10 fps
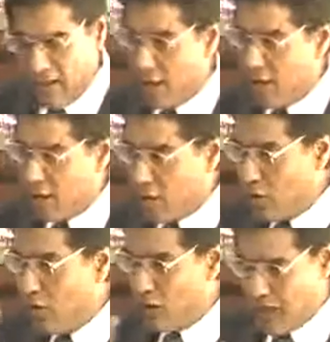You
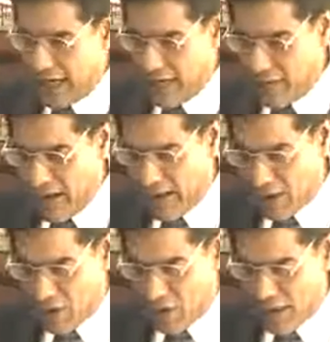read my
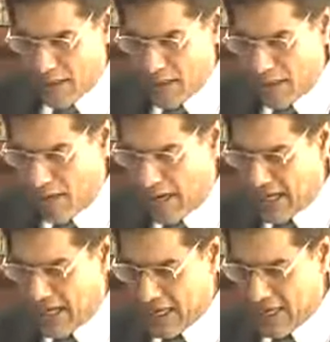October
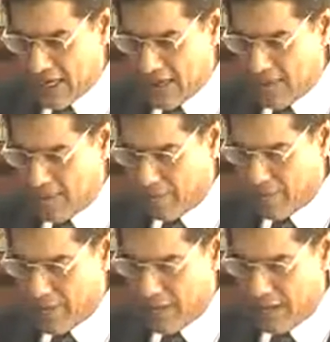article in
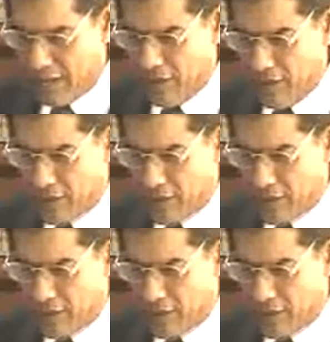review